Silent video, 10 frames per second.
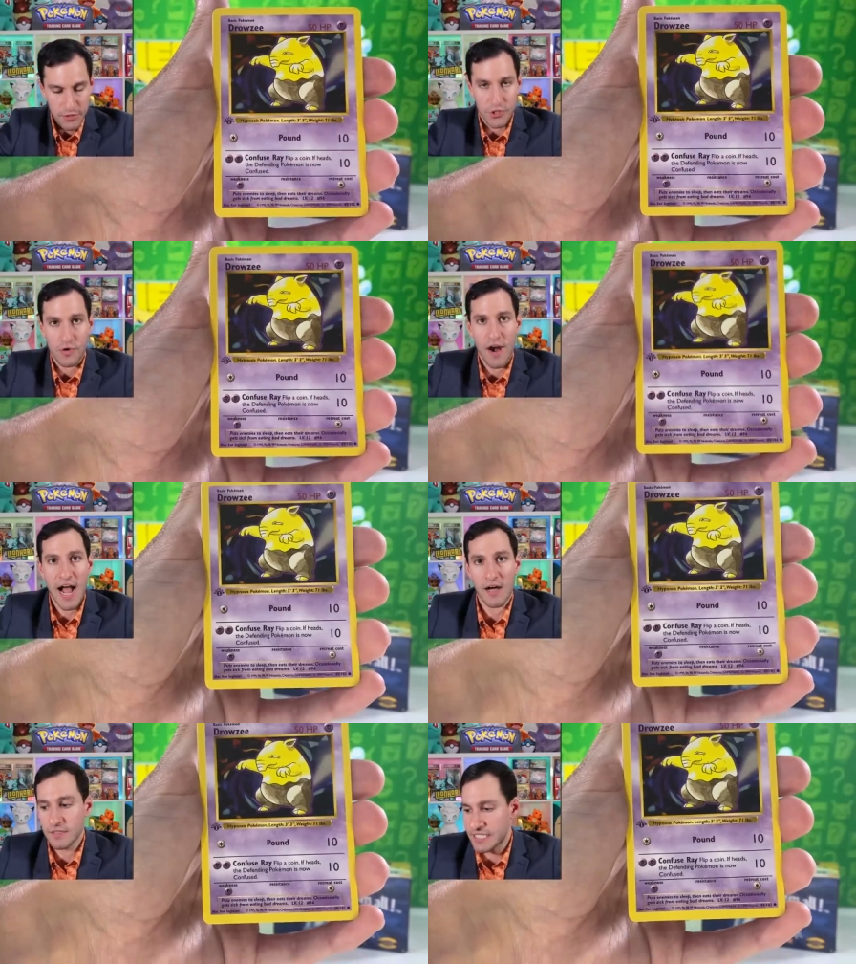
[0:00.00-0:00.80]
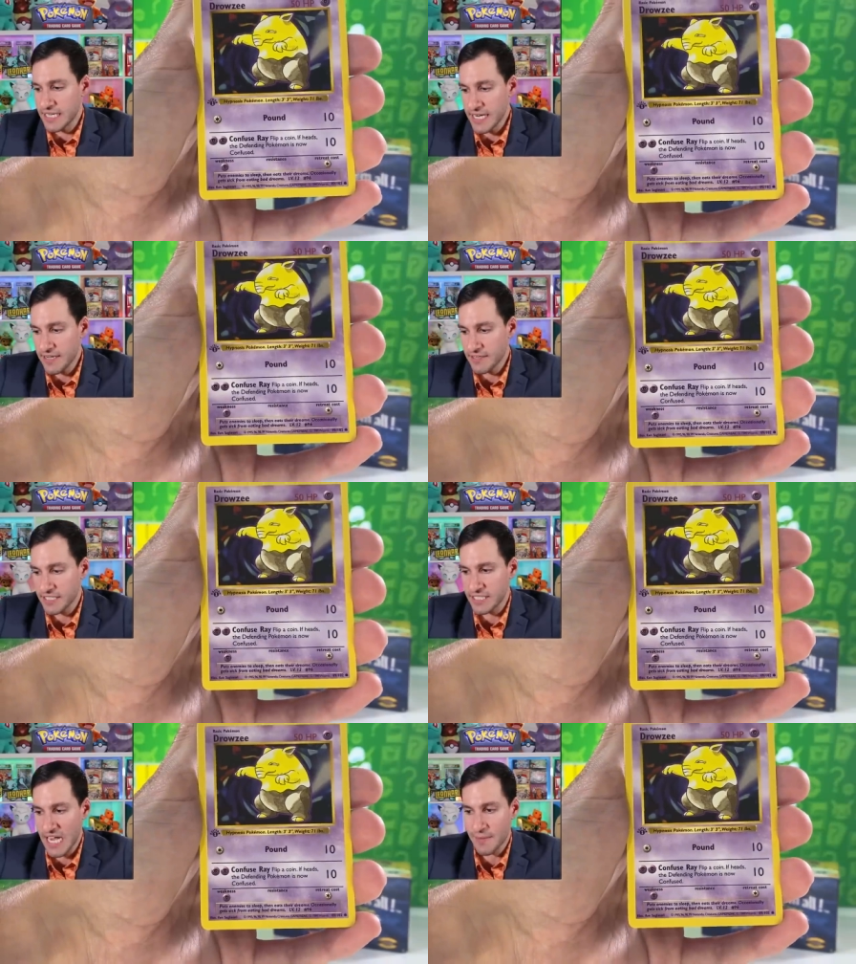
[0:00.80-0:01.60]
Drowzee,
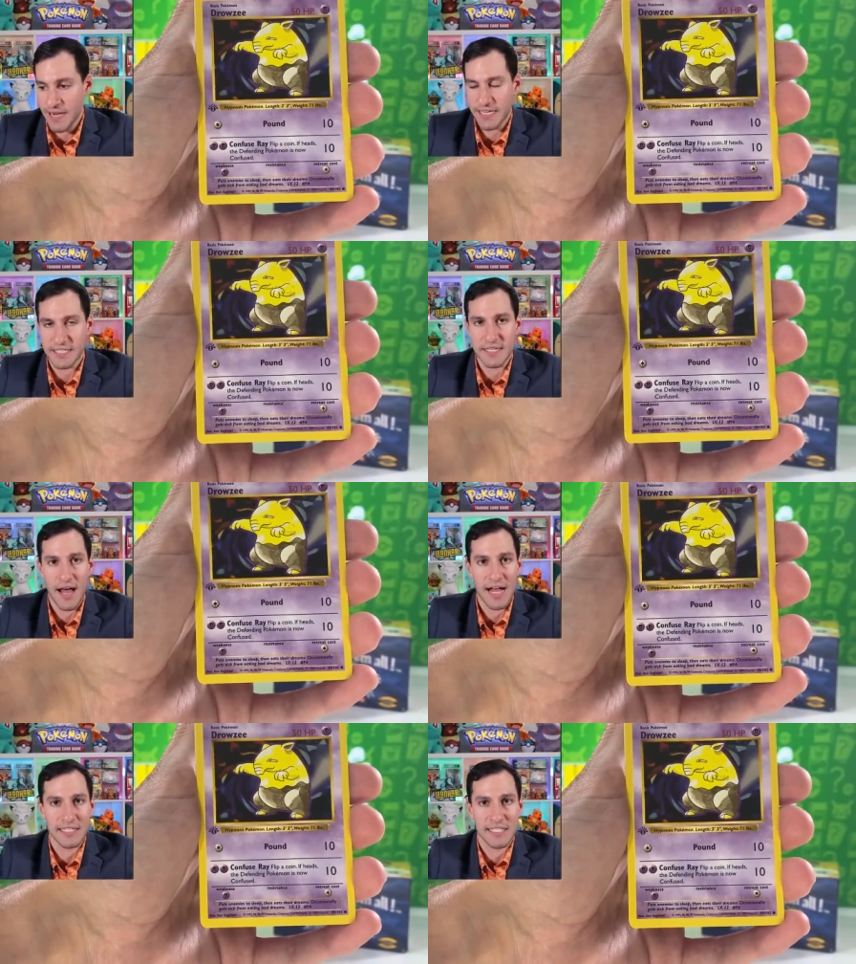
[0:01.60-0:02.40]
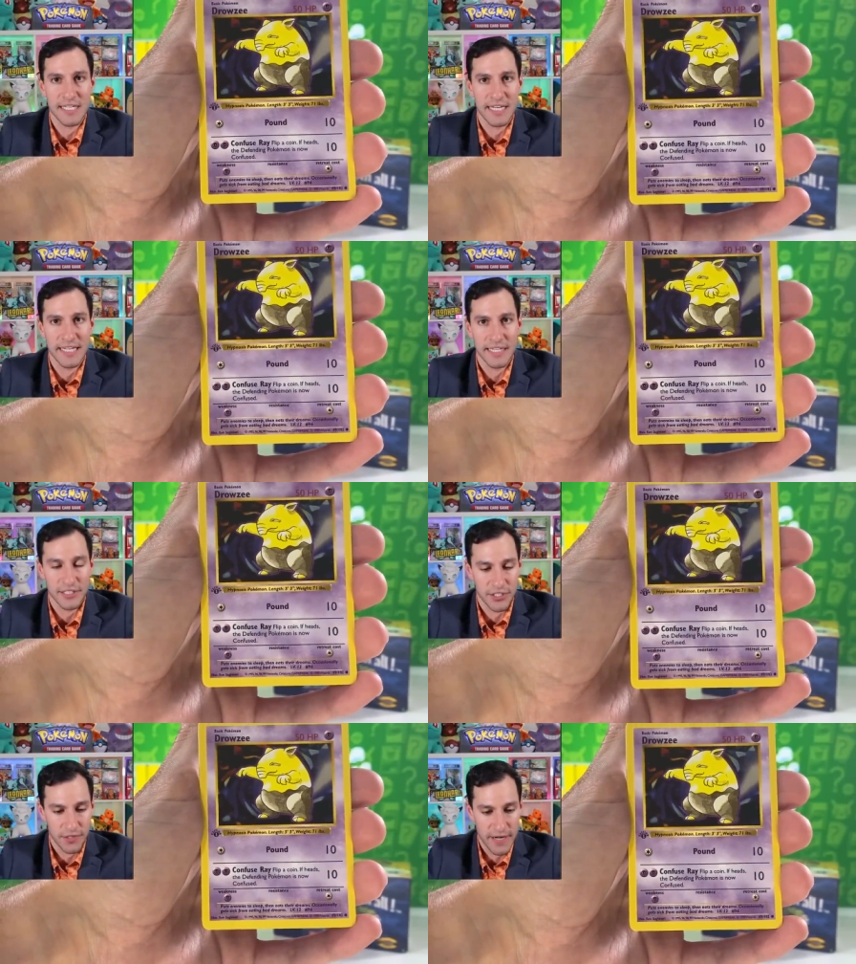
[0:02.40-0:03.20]
this time he's not sitting in
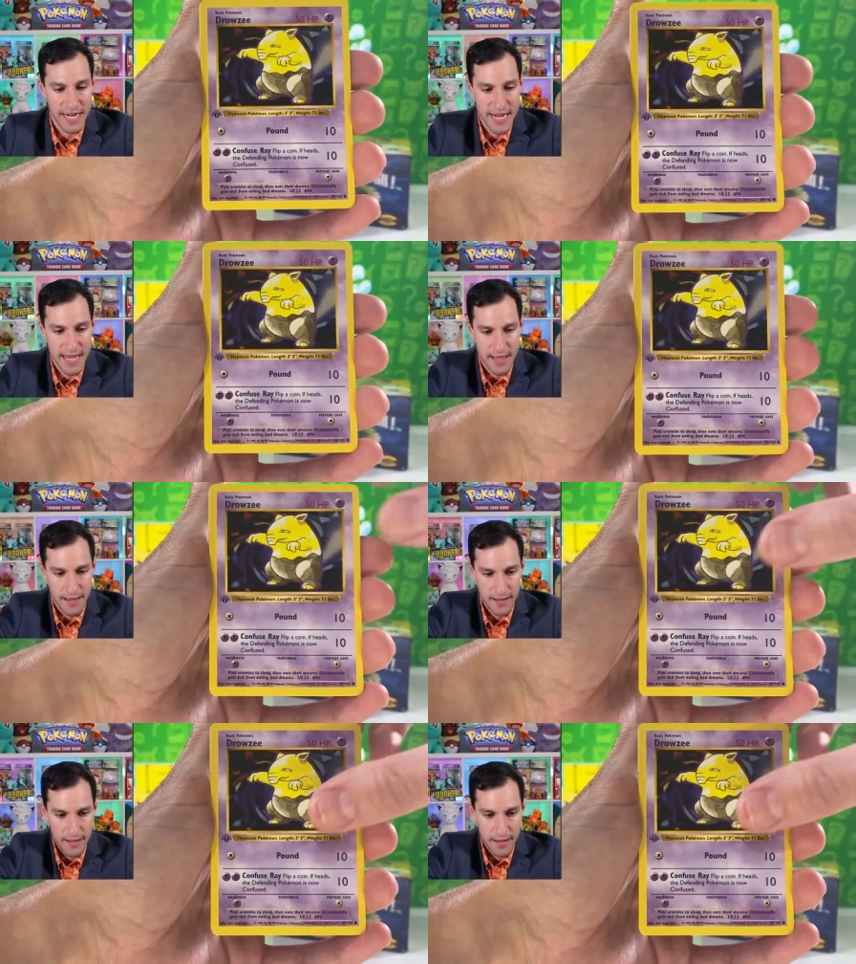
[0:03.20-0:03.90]
a tree.